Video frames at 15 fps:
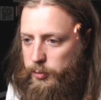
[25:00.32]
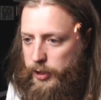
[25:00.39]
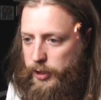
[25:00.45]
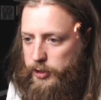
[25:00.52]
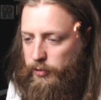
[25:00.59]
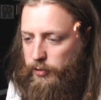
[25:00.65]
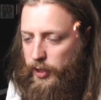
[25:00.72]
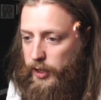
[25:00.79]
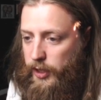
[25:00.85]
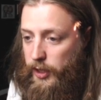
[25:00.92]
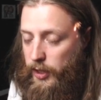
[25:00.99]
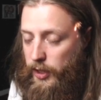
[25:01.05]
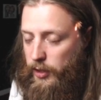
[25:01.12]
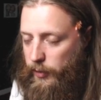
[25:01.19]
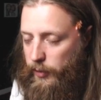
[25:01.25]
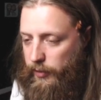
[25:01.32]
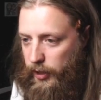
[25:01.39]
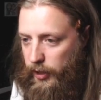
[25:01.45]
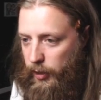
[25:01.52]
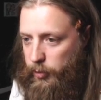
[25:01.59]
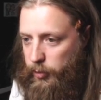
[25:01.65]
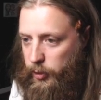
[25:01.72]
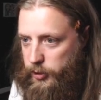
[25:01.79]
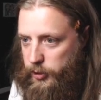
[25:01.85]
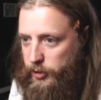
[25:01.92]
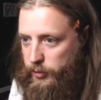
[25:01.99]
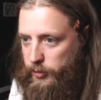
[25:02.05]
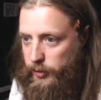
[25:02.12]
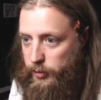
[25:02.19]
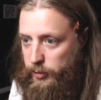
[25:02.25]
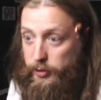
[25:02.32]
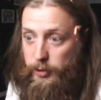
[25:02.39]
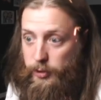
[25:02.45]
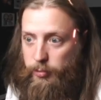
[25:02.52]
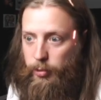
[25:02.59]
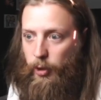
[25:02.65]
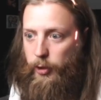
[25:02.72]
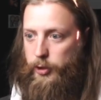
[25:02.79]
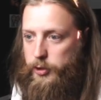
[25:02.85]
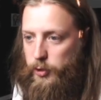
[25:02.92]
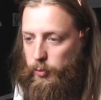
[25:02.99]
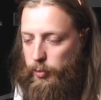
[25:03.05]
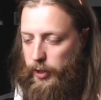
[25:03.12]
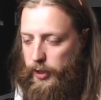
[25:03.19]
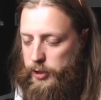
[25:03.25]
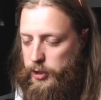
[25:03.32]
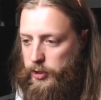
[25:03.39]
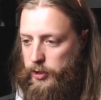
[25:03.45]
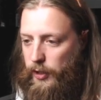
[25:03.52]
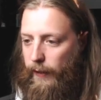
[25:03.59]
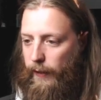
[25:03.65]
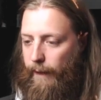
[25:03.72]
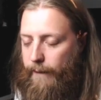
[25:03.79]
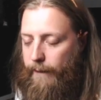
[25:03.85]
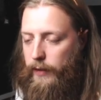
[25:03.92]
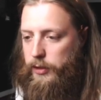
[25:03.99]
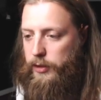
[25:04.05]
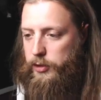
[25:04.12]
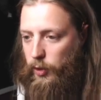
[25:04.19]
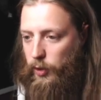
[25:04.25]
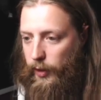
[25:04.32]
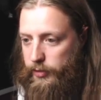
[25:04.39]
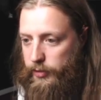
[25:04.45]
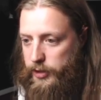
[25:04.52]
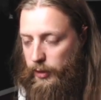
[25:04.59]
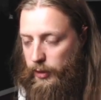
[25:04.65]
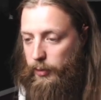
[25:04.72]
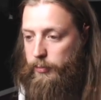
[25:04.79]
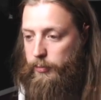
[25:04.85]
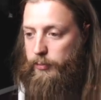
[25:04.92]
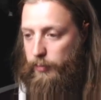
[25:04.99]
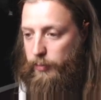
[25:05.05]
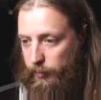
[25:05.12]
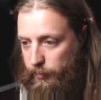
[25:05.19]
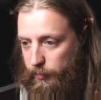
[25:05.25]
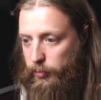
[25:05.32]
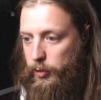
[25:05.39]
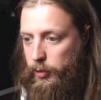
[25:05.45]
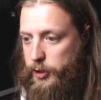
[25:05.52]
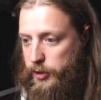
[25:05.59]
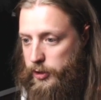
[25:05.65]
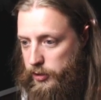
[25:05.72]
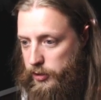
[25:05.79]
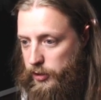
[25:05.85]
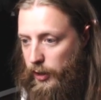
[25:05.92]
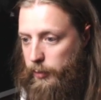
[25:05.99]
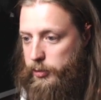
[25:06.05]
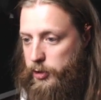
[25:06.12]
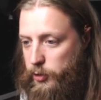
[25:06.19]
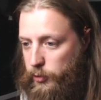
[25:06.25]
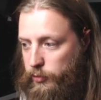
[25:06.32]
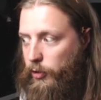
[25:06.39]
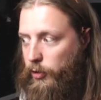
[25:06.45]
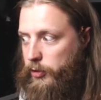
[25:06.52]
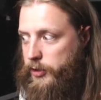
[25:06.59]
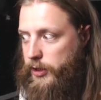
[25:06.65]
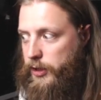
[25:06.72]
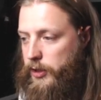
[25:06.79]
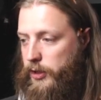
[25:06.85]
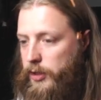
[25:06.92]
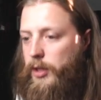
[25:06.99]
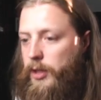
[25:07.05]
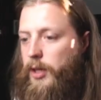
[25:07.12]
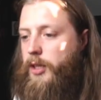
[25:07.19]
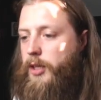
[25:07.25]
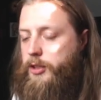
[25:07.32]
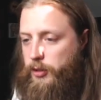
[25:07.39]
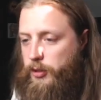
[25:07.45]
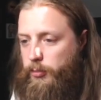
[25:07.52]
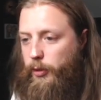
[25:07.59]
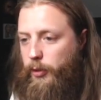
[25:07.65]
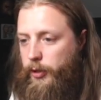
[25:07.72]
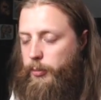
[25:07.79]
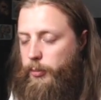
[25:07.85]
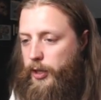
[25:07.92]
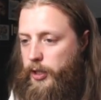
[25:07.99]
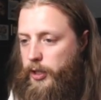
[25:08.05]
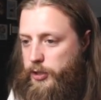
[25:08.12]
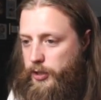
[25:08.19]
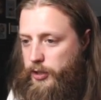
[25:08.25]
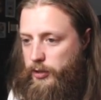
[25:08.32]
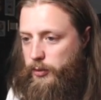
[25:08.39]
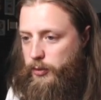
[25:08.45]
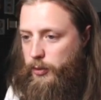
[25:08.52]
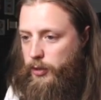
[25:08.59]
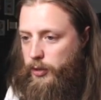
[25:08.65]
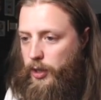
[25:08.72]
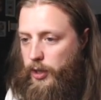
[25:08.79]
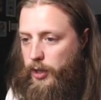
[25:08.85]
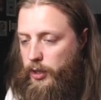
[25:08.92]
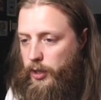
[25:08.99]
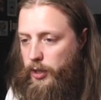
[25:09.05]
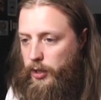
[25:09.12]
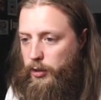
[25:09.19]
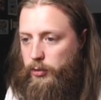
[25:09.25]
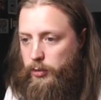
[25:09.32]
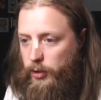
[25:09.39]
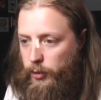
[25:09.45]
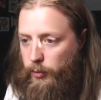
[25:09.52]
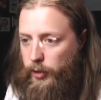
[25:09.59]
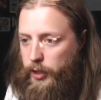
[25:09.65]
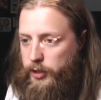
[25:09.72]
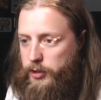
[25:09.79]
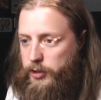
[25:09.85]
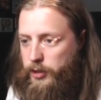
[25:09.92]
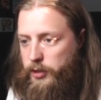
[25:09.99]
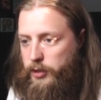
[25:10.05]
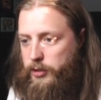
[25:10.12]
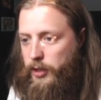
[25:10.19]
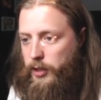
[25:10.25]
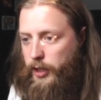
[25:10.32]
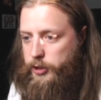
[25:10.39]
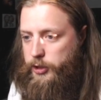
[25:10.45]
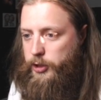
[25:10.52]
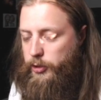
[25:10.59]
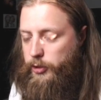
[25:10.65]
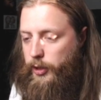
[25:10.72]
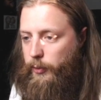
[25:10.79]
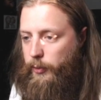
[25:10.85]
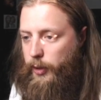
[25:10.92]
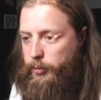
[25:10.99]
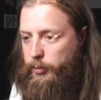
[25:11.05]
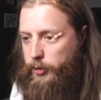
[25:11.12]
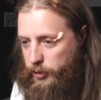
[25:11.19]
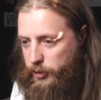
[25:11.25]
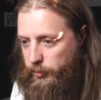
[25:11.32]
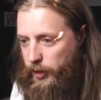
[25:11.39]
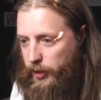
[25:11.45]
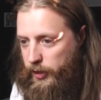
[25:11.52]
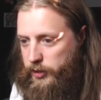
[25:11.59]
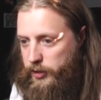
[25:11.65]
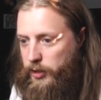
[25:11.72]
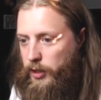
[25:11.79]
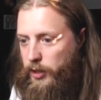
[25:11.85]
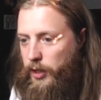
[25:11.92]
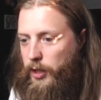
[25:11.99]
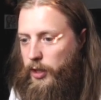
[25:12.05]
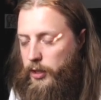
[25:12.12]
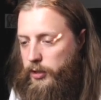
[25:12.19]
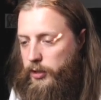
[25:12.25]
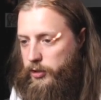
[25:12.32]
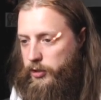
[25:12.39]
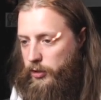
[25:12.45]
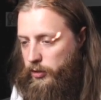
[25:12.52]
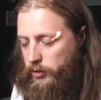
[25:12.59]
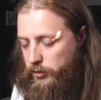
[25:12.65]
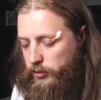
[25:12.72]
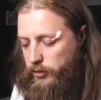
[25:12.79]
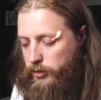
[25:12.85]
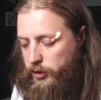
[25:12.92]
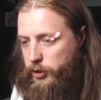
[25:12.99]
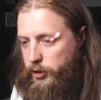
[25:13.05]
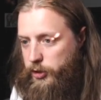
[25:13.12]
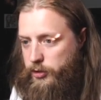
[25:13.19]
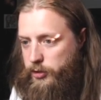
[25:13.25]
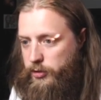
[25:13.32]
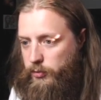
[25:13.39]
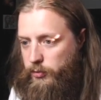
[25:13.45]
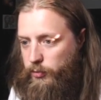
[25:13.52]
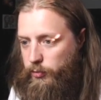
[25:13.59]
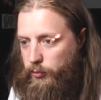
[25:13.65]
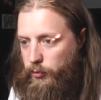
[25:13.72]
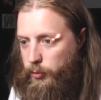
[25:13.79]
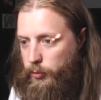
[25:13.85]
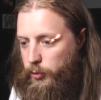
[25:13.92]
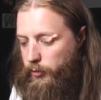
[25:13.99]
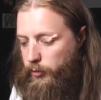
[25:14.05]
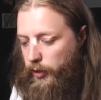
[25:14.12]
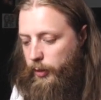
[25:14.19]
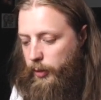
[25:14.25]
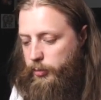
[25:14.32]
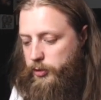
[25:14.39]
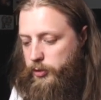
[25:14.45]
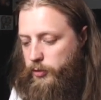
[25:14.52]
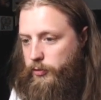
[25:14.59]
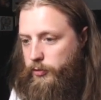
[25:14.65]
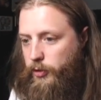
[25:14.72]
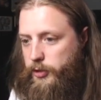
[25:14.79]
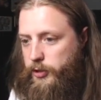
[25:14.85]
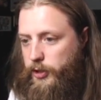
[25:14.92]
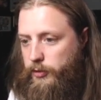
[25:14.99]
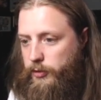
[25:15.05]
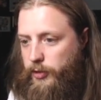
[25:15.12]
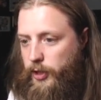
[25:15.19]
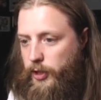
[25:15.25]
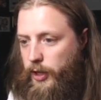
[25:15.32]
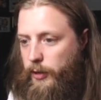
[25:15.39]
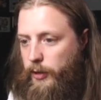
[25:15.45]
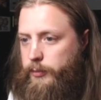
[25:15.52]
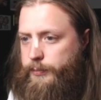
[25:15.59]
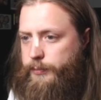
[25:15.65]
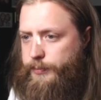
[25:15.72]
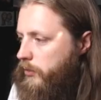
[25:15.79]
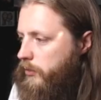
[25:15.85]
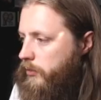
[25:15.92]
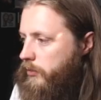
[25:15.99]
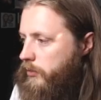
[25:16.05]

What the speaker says: that you specify in here, whenever they're pushed to, it will deploy 2 pages. So every time I'm pushing to episode 14, it's deploying to pages. I don't want that. I only want it to actually trigger when I push to master. So let's just remove that episode 14 for now.